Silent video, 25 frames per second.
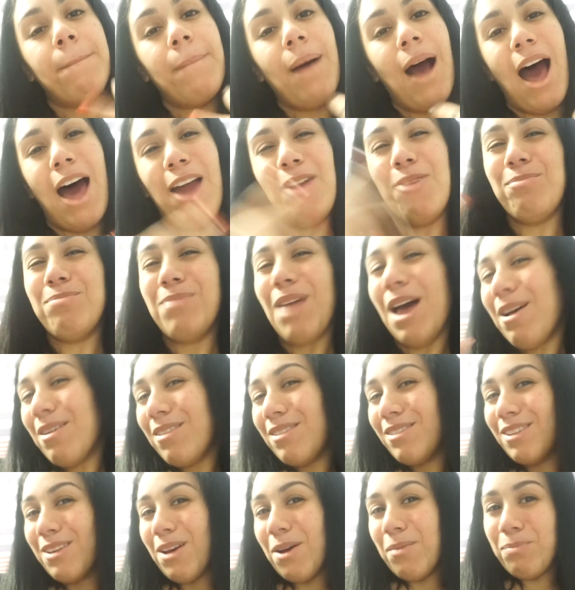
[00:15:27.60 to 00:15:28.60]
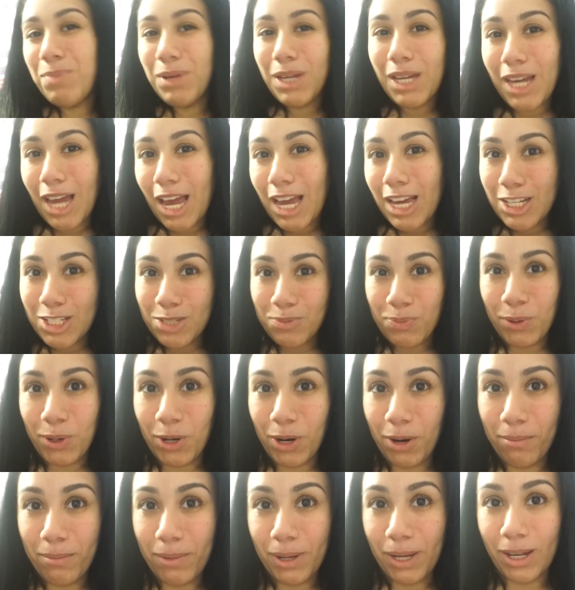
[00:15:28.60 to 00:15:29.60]
I'm not a big expert
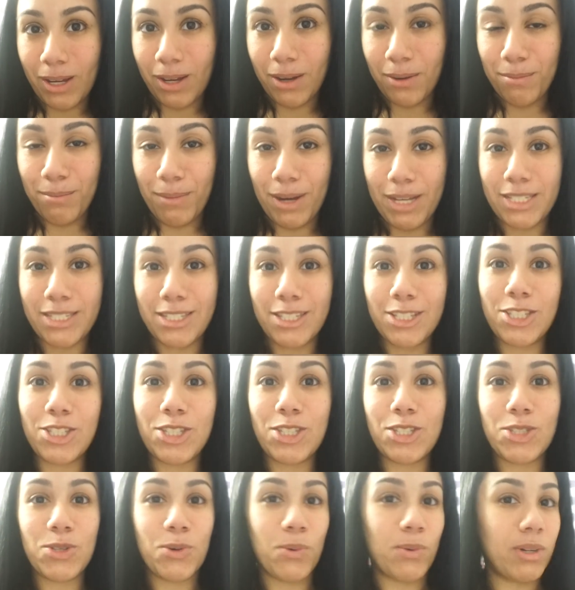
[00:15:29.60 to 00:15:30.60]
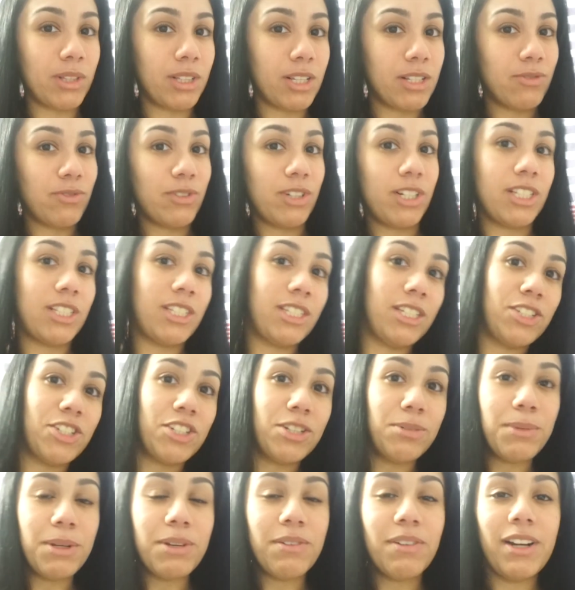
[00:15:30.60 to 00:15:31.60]
on makeup. My sister's the one that's really
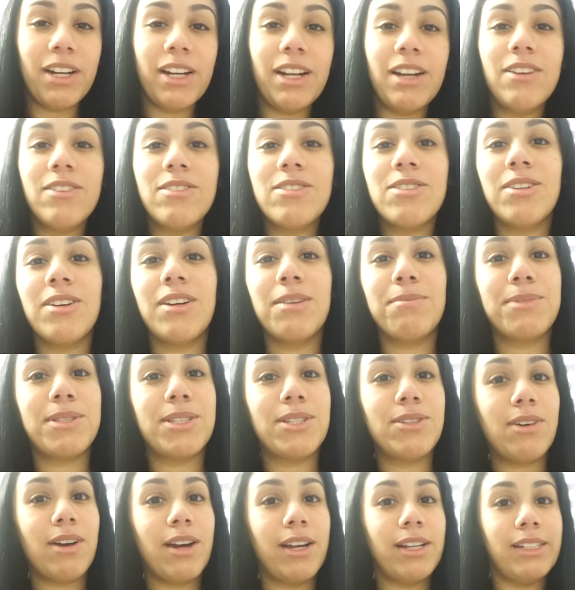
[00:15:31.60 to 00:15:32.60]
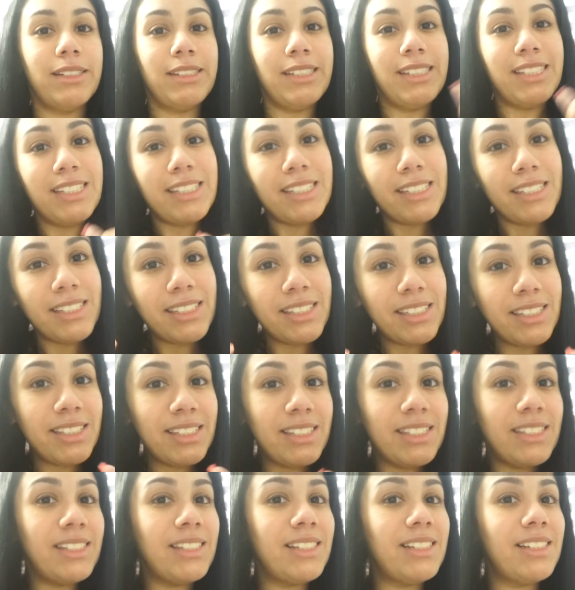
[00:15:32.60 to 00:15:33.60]
teaching me right now, so I'm still kind of
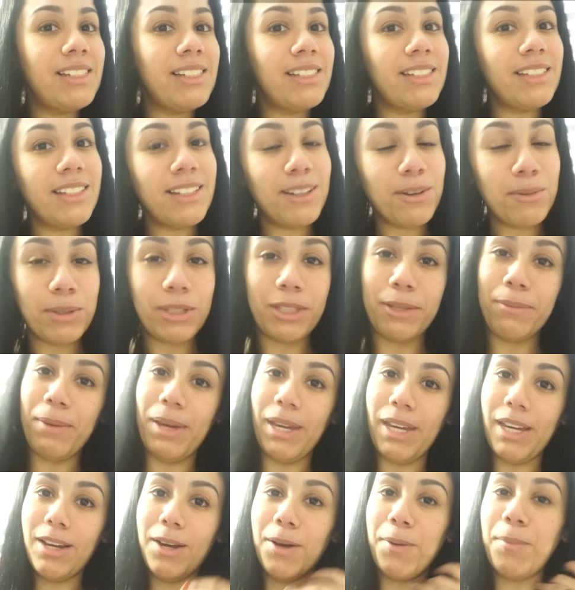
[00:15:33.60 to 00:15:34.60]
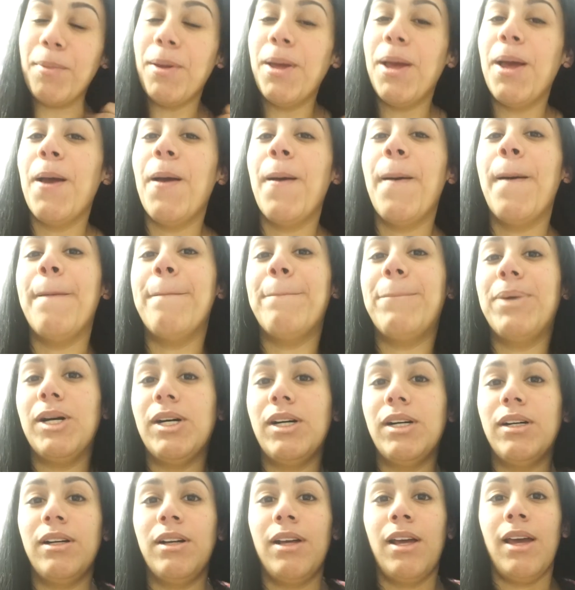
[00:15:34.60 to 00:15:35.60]
eh, with the makeup.
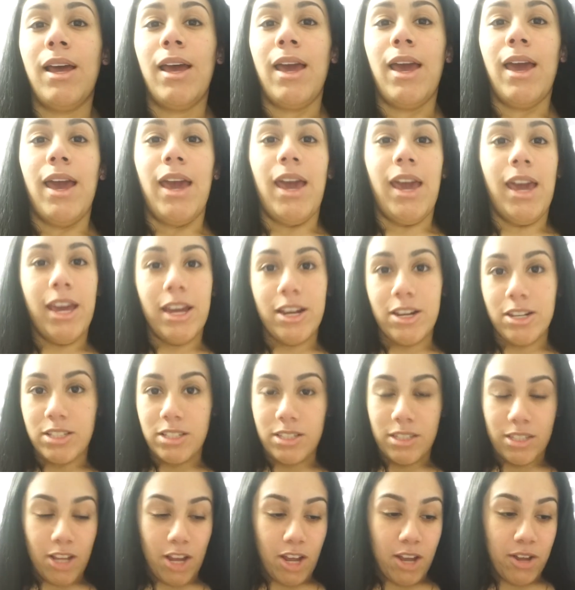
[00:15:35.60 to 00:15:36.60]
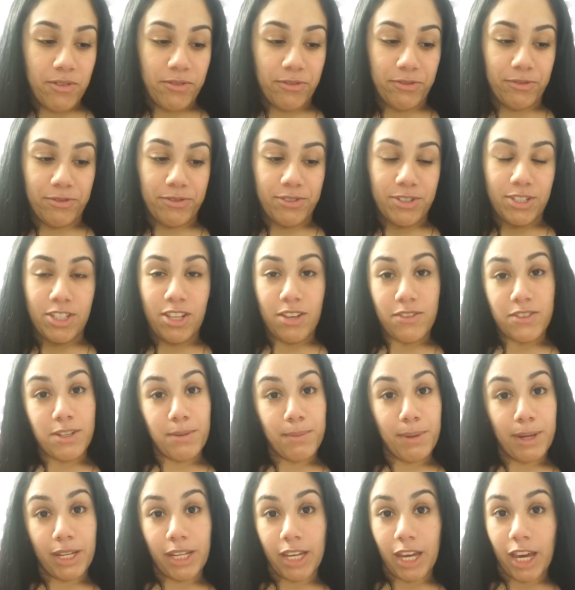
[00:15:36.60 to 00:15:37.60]
But hair stuff, stuff to
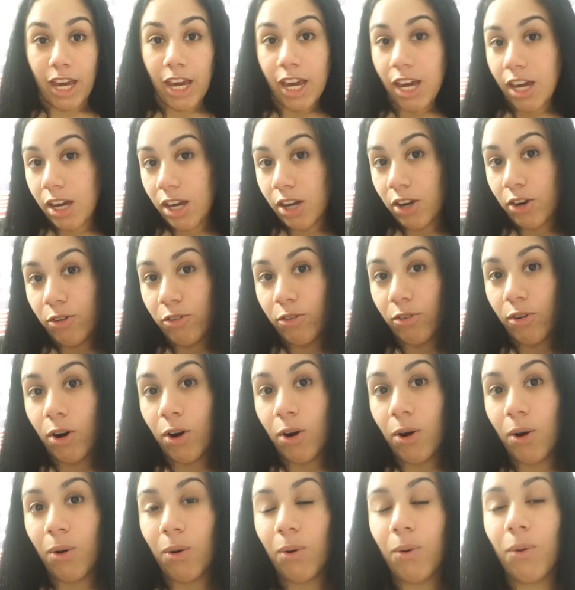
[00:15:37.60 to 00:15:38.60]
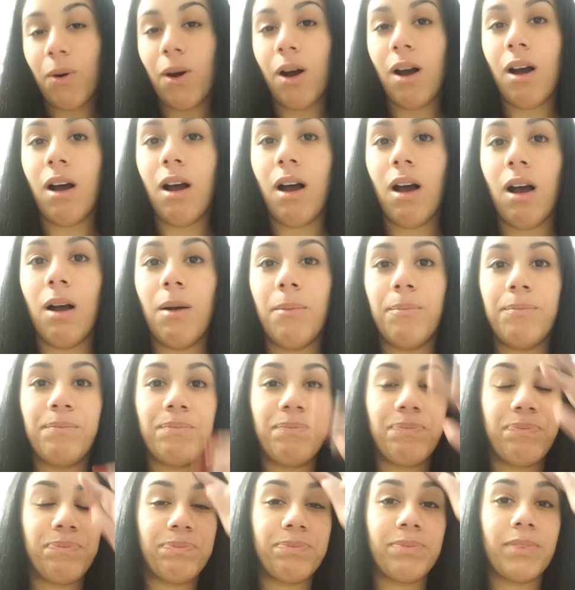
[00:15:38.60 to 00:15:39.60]
make your hair grow, um,
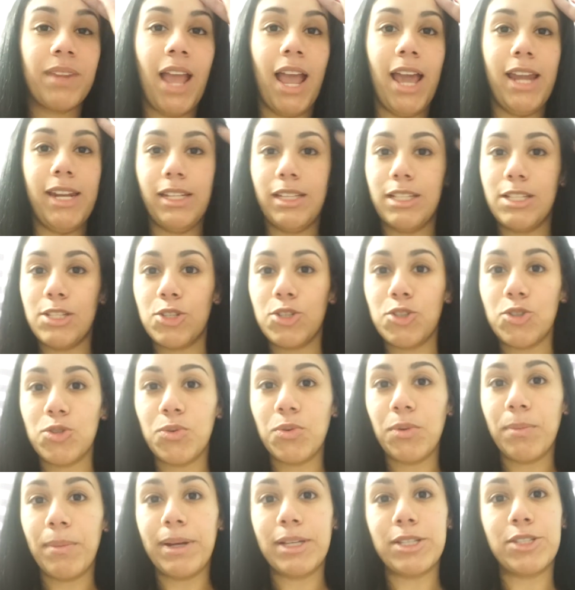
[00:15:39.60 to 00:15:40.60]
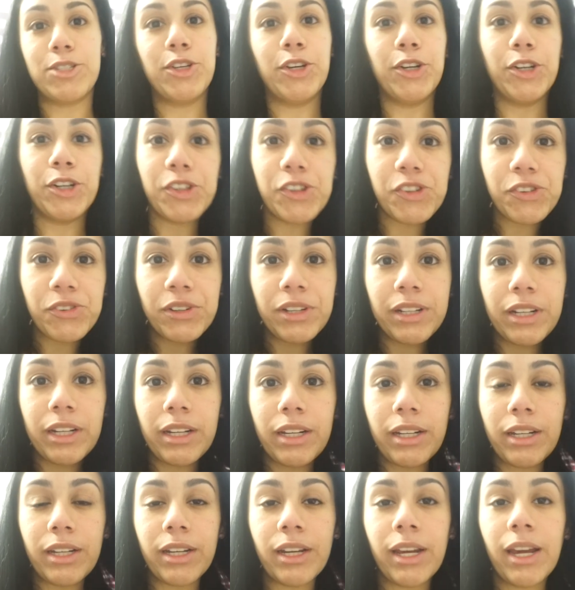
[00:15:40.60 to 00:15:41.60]
anything to do with my
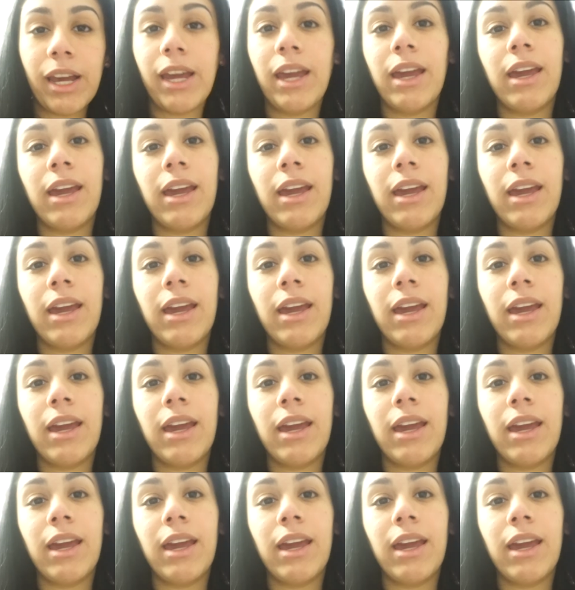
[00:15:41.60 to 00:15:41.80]
surgery,